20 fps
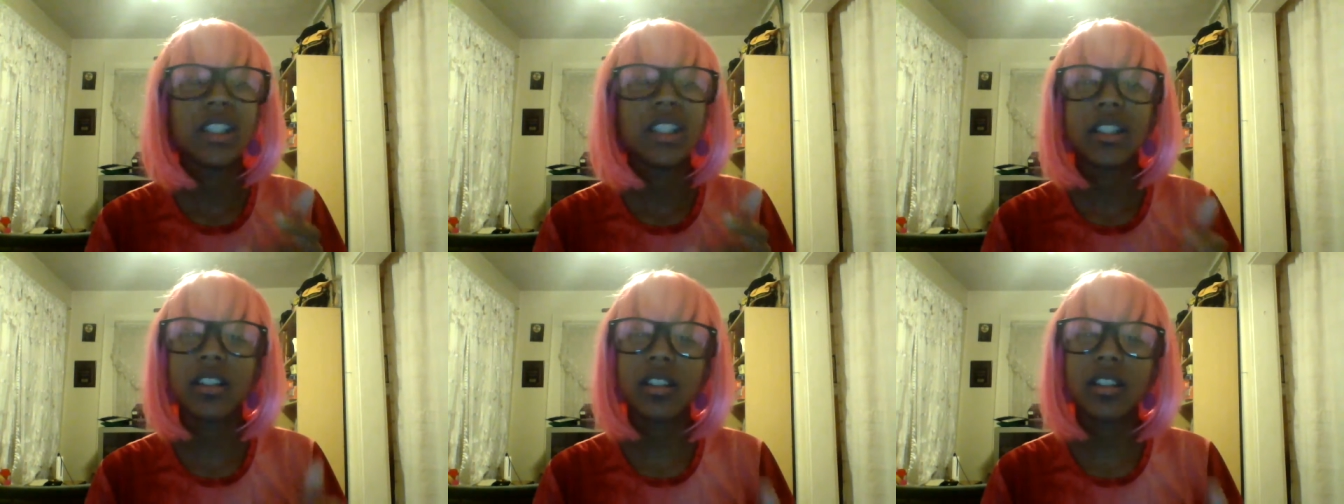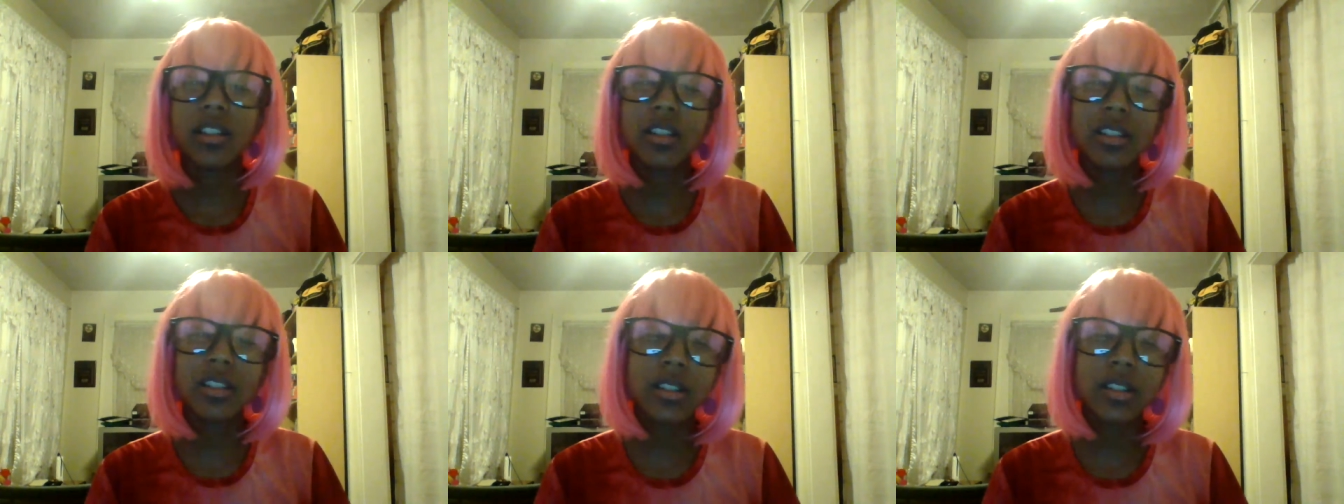
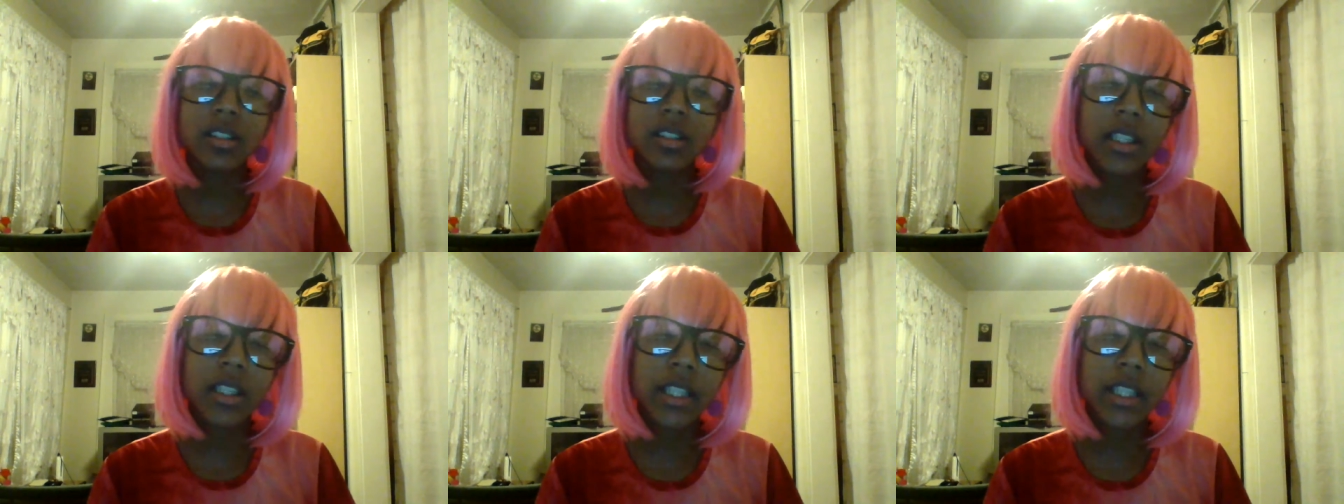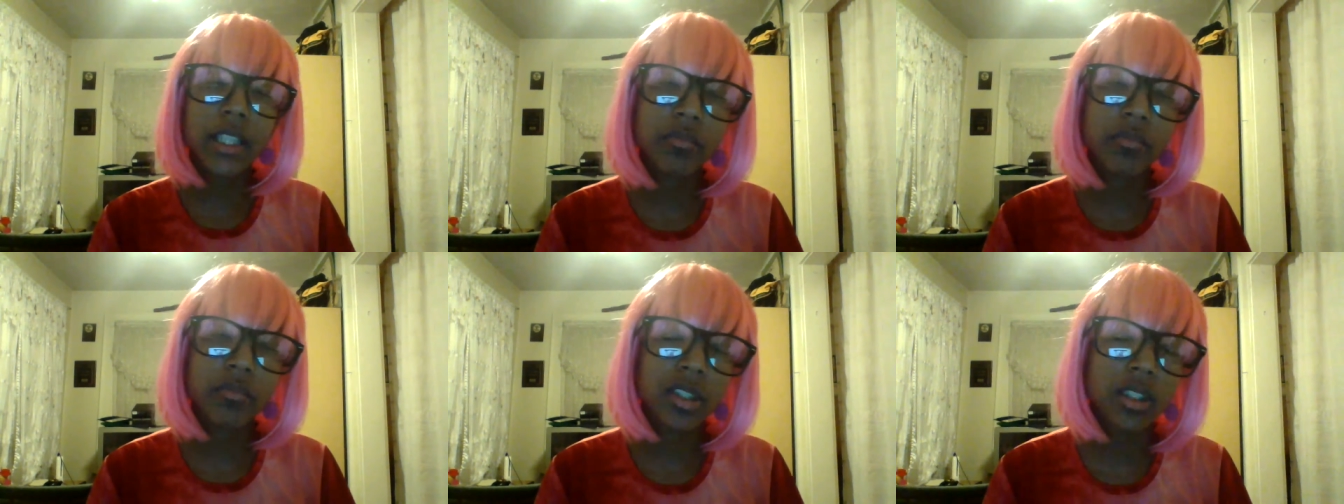Can y'all tell I
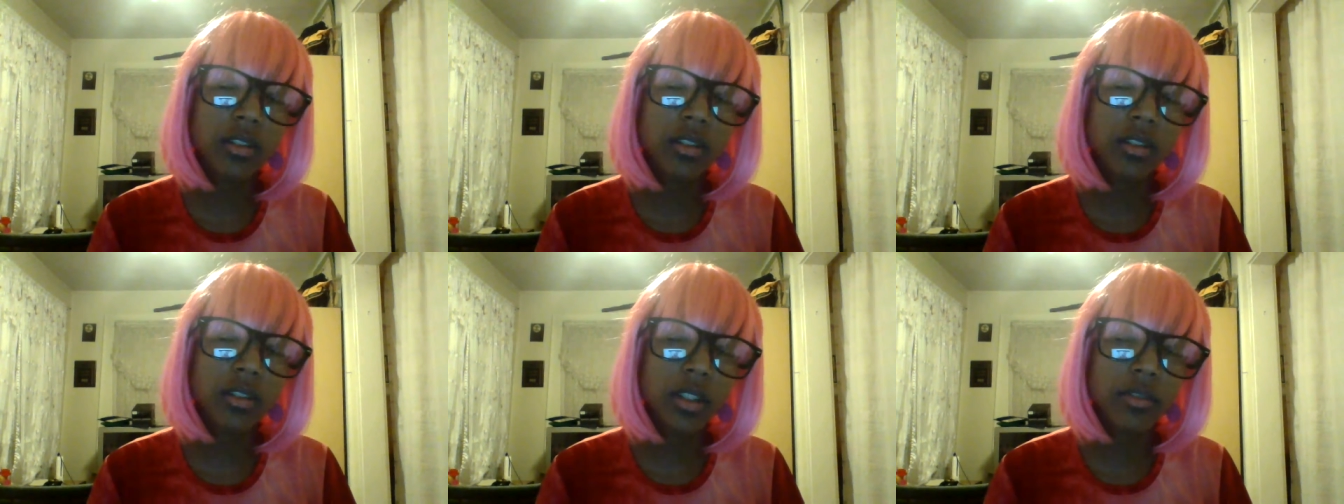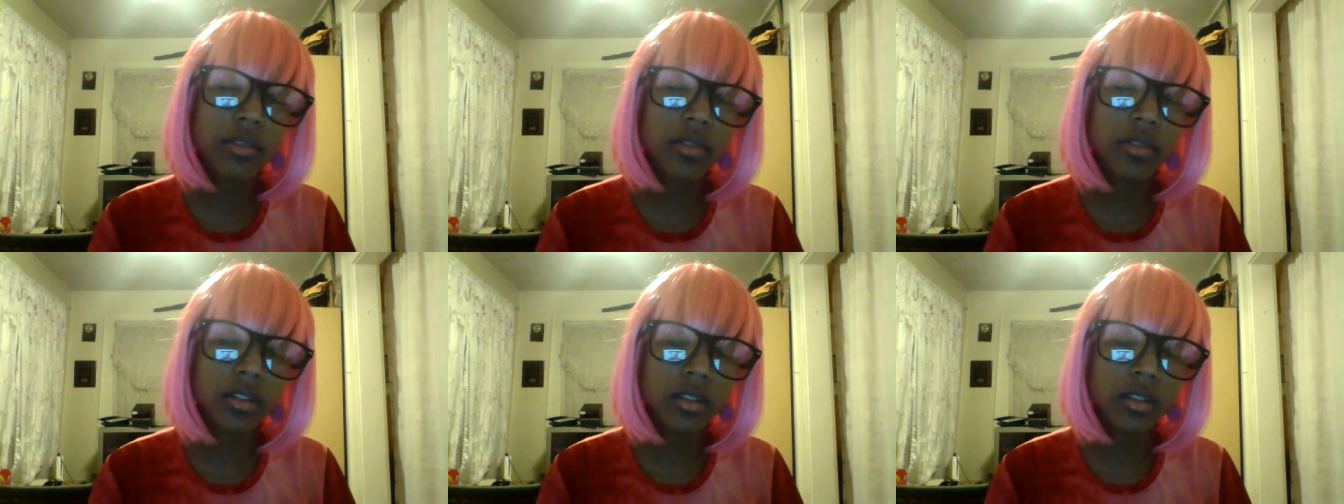haven't played New
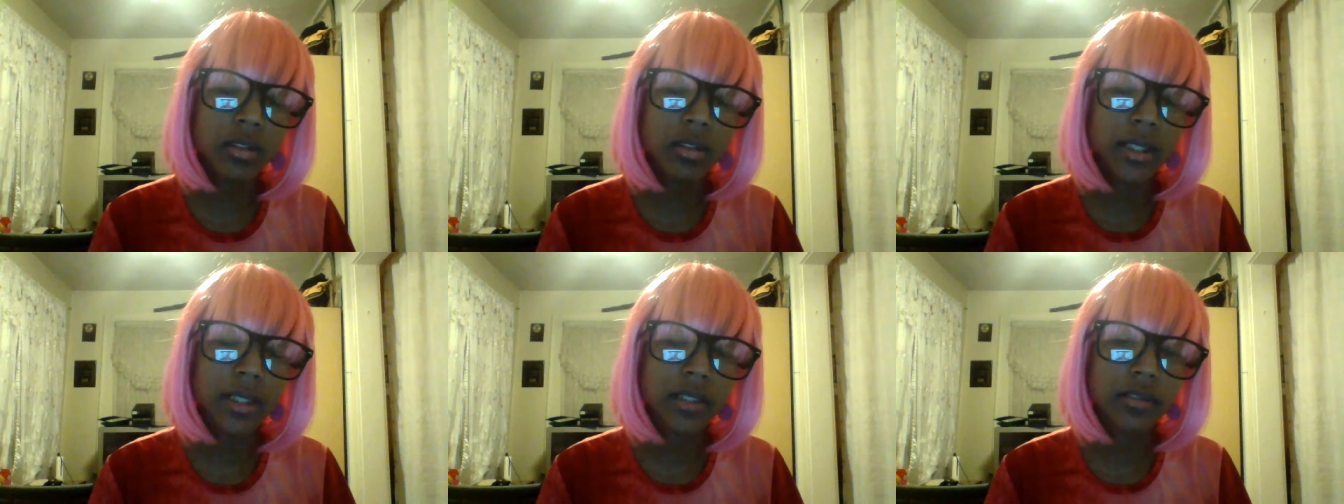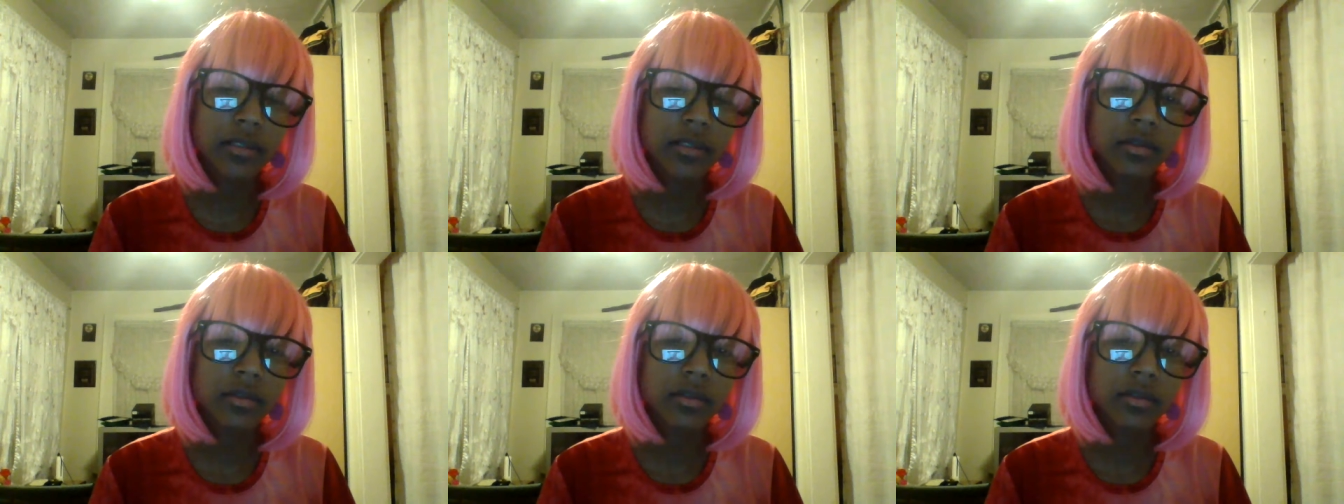Leaf in a little while?